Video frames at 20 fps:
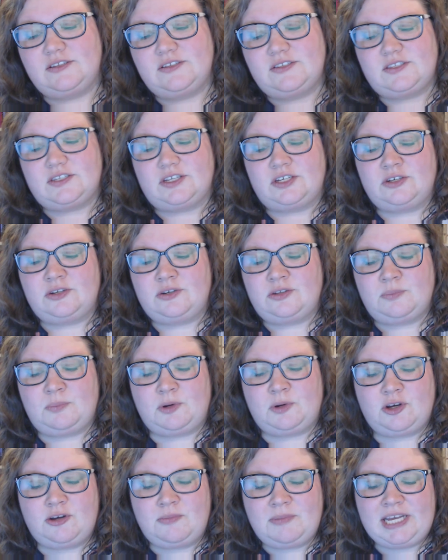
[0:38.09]
So the
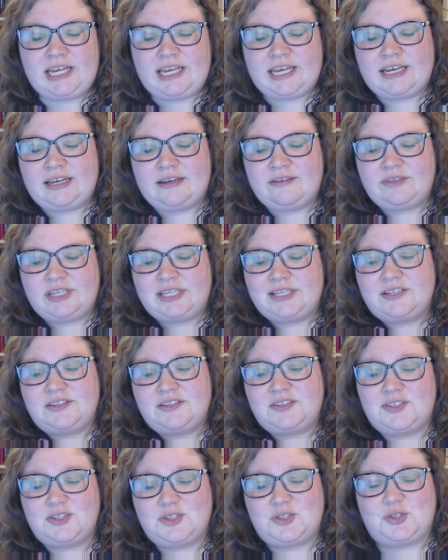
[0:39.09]
poem I have
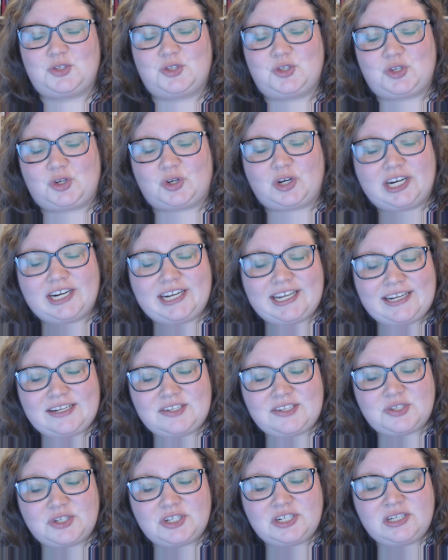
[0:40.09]
is
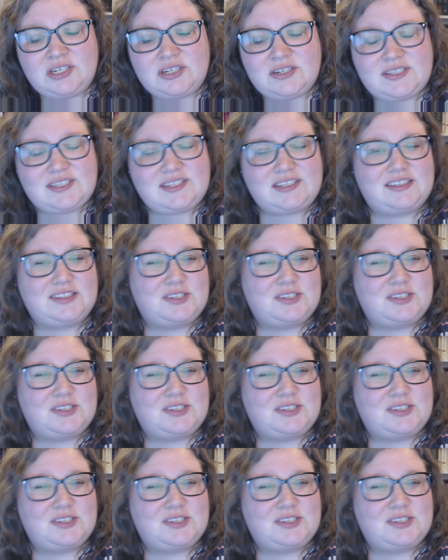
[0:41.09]
Stargazers,